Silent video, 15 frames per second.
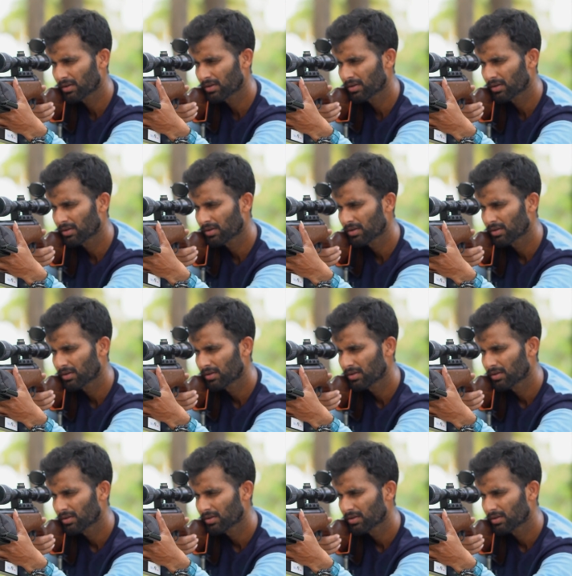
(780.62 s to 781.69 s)

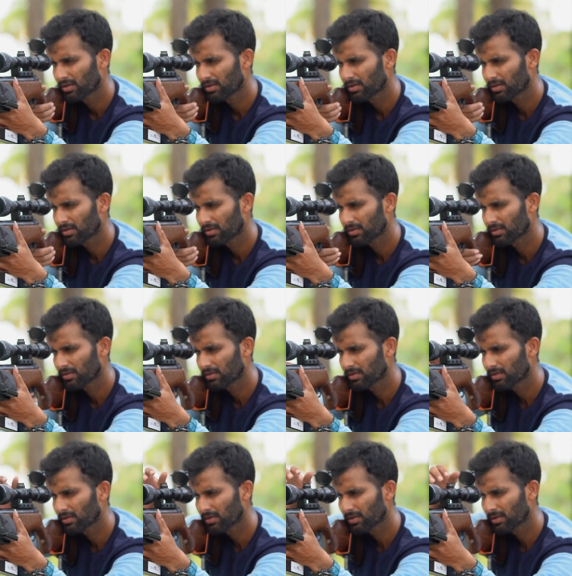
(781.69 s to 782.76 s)

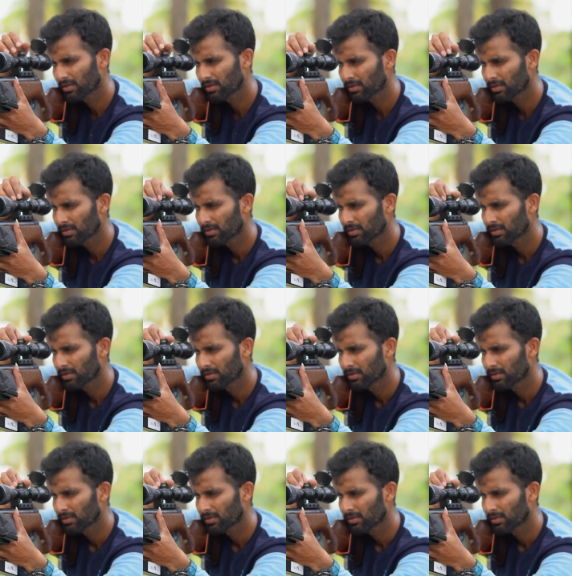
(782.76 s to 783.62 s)
(no one is talking)